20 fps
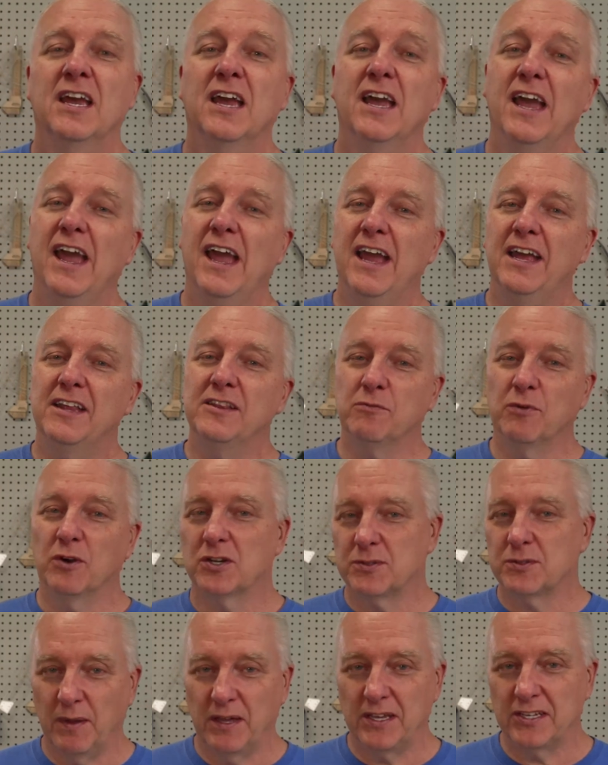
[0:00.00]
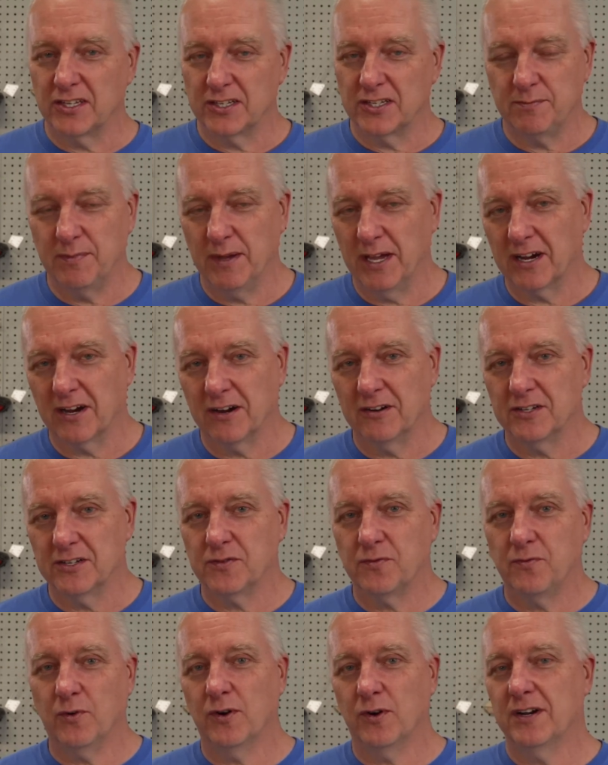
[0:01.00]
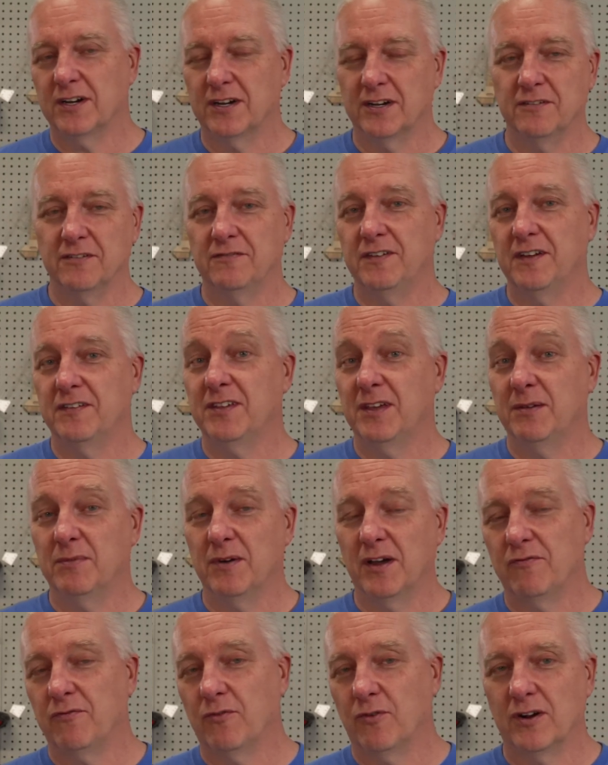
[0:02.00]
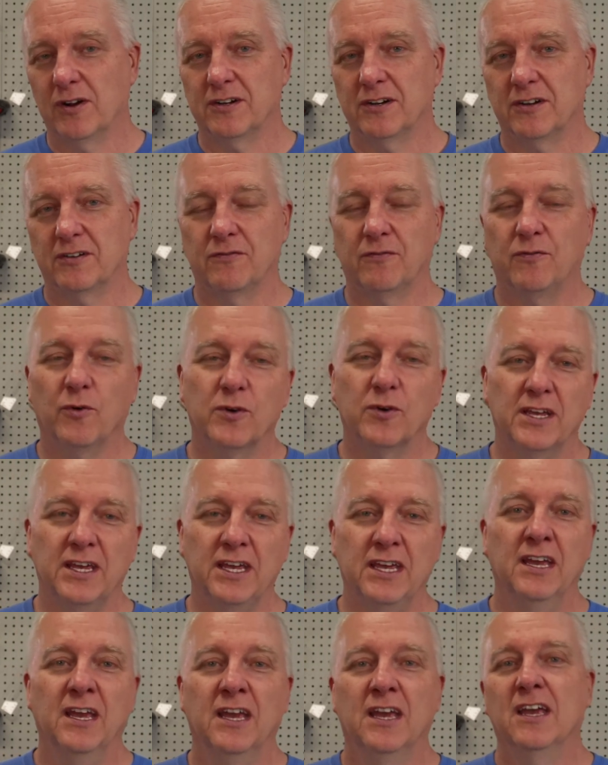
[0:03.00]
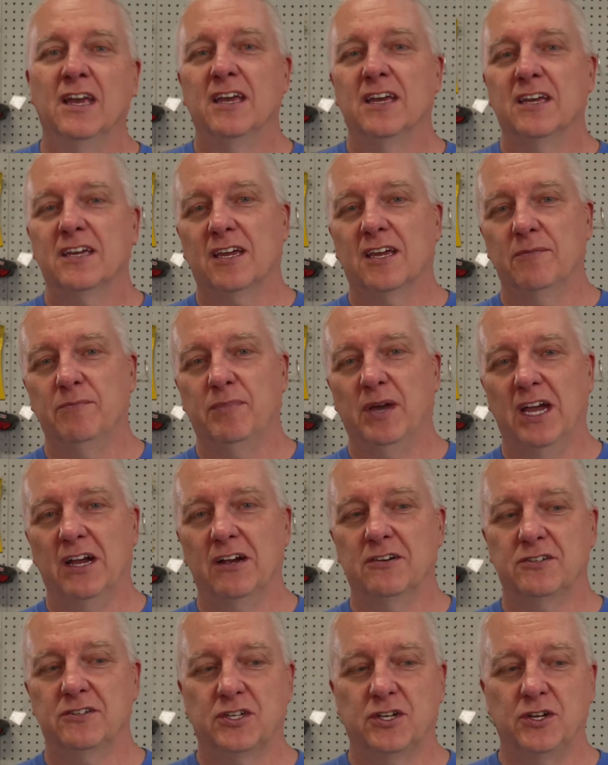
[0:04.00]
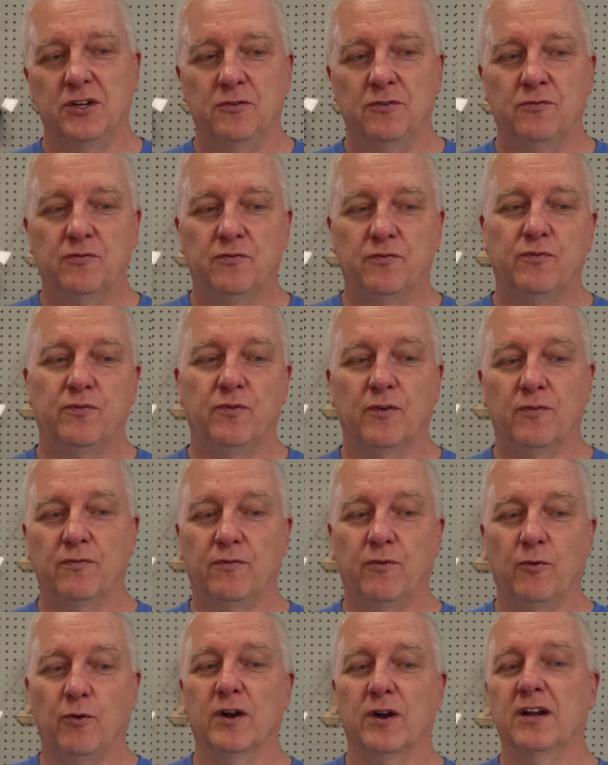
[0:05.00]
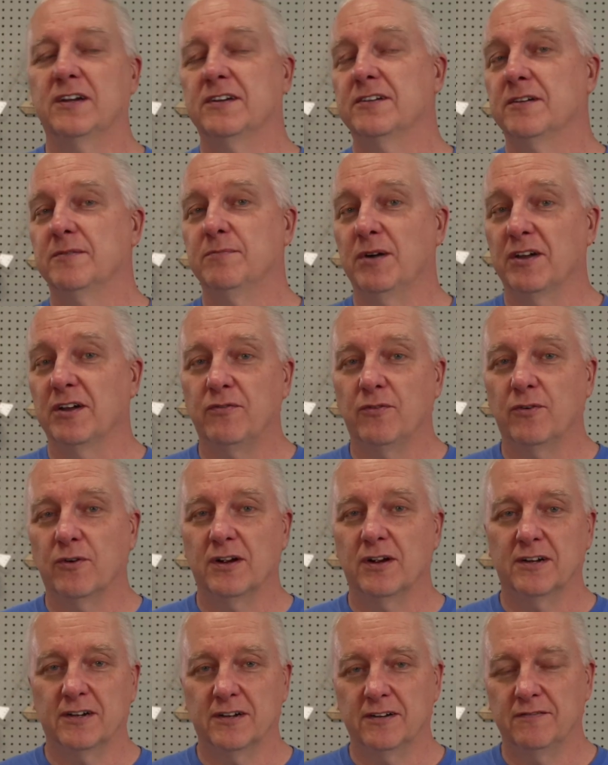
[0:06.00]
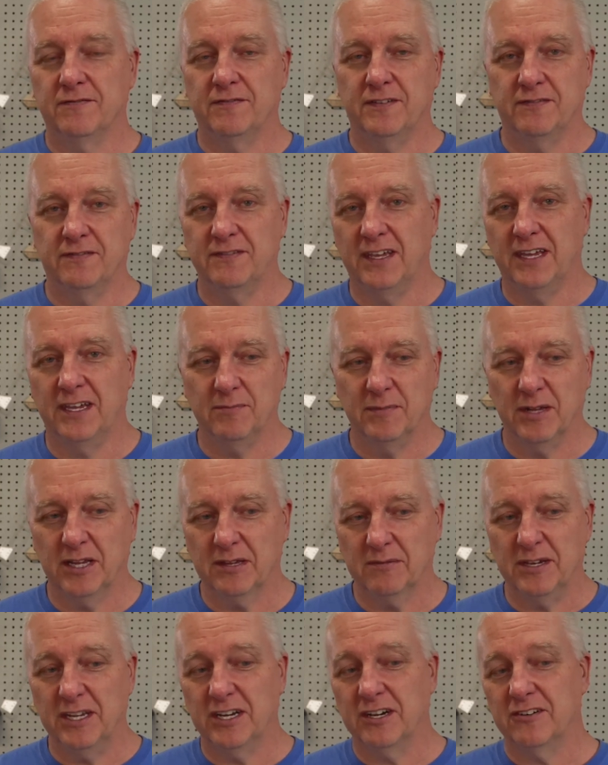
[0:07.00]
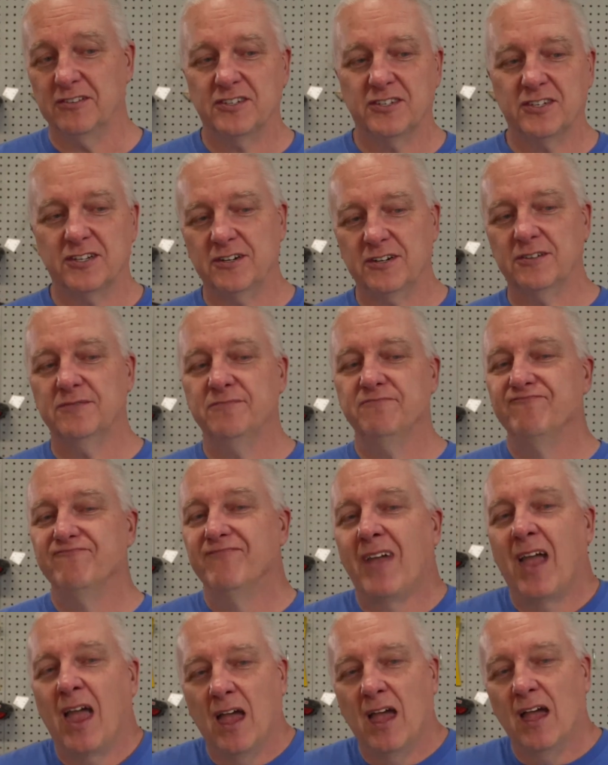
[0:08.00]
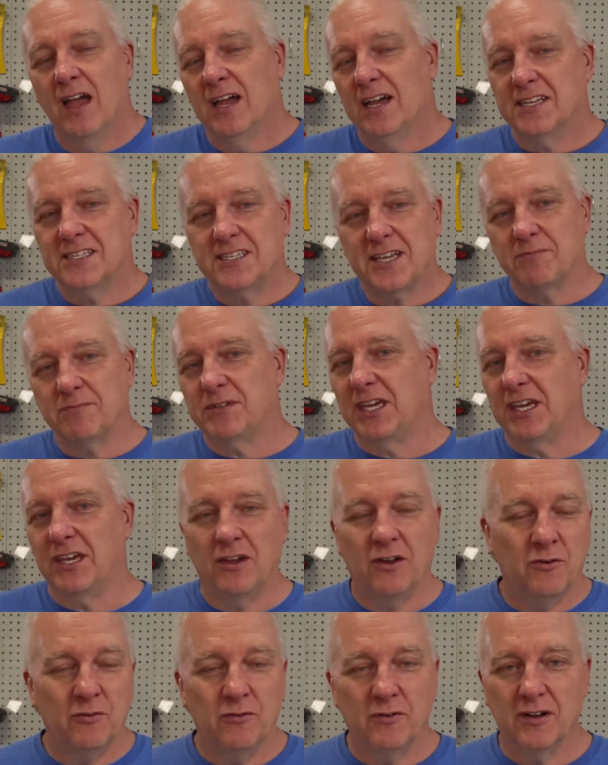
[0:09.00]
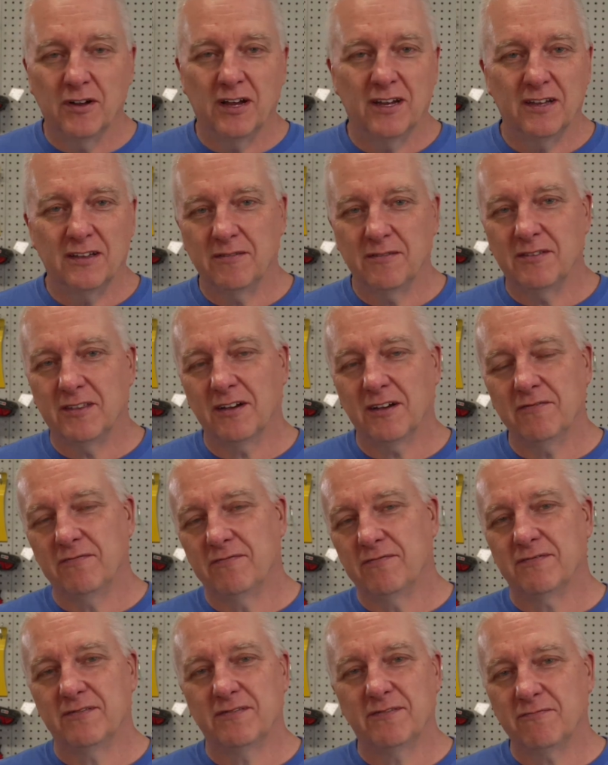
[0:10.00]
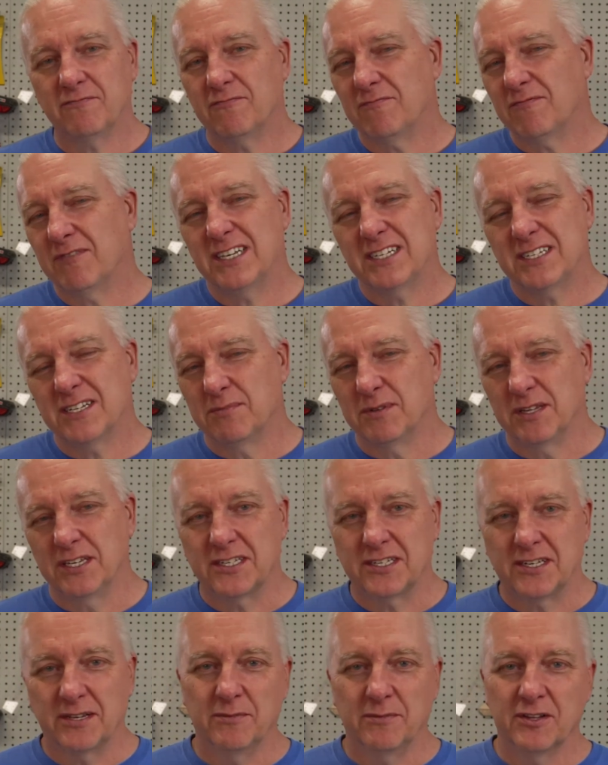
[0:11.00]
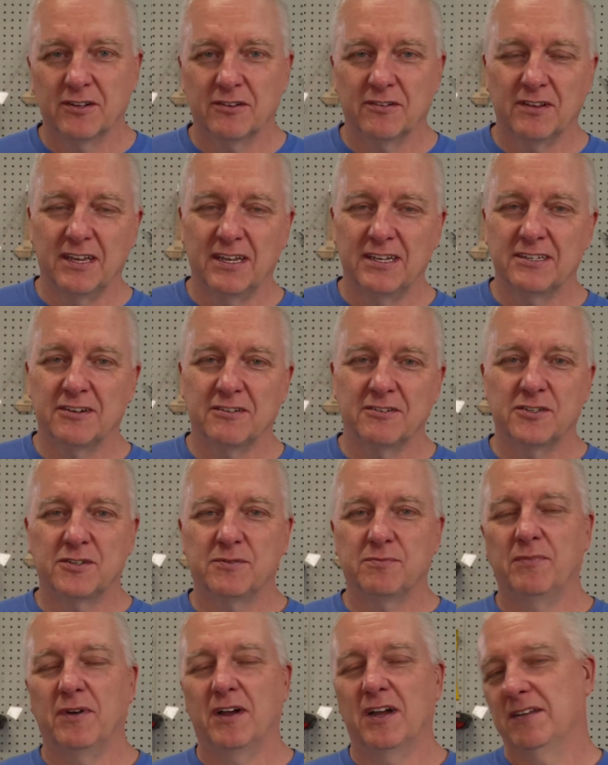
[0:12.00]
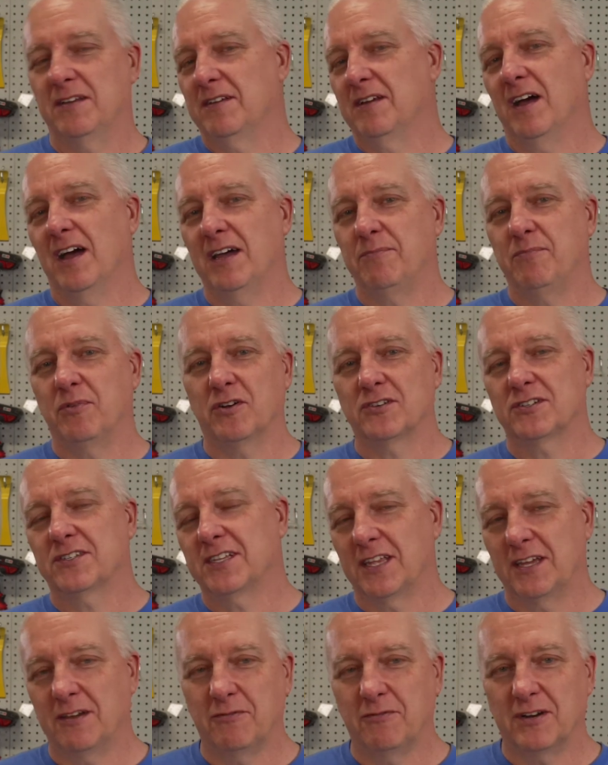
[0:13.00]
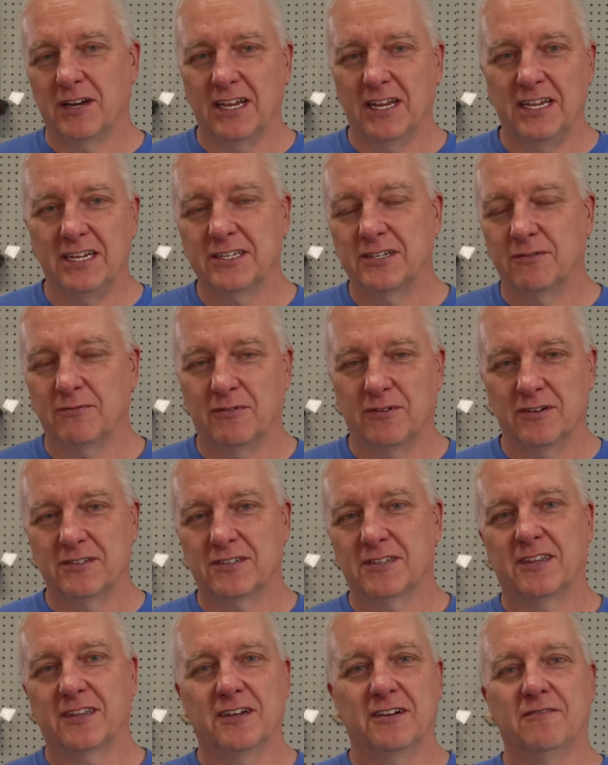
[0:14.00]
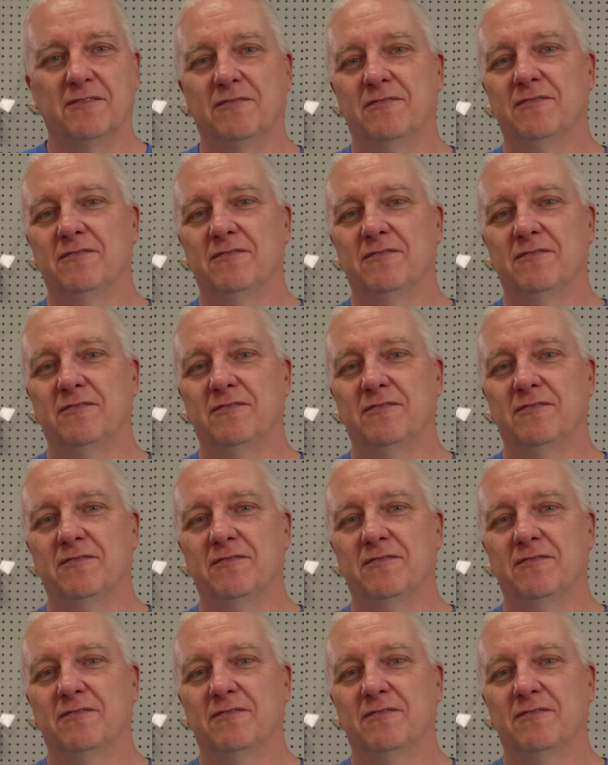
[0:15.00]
And the workspace is bigger. It's 450 by 440 compared to 400 by 415 millimeters. So it's up to you. They're reasonably similar lasers, but I personally would lean towards the